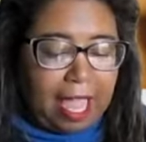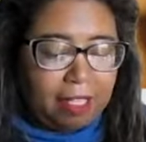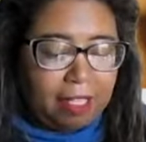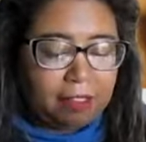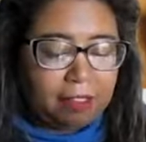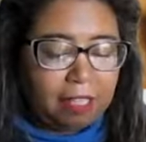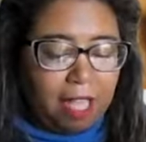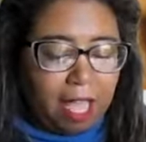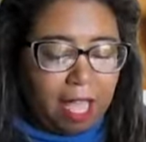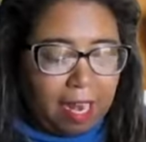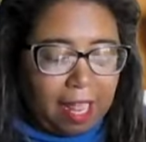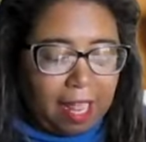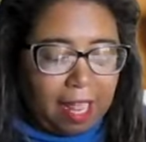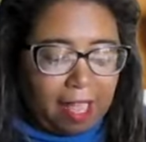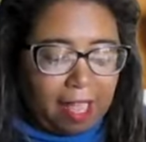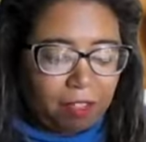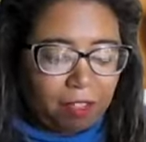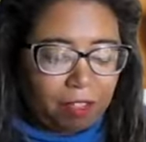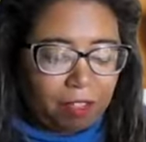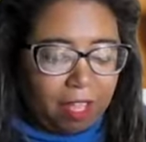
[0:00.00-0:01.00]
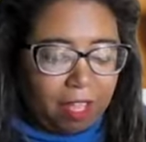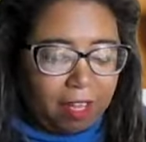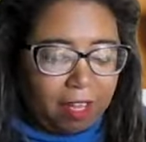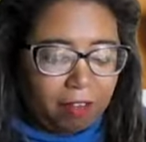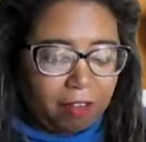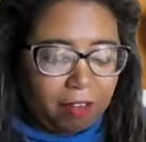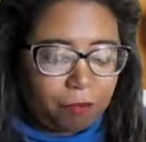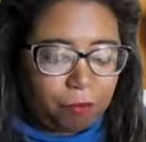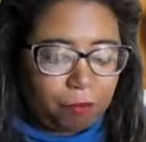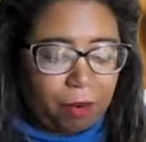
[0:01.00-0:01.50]
and not have a
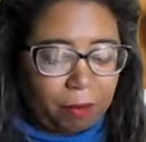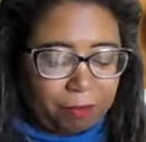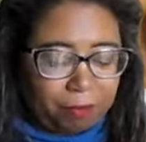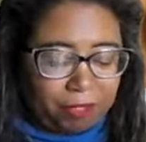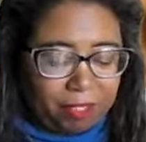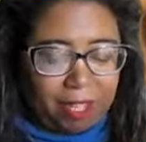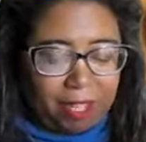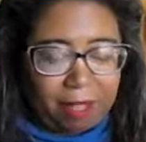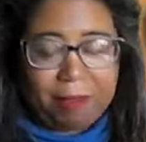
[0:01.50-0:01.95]
lot of prep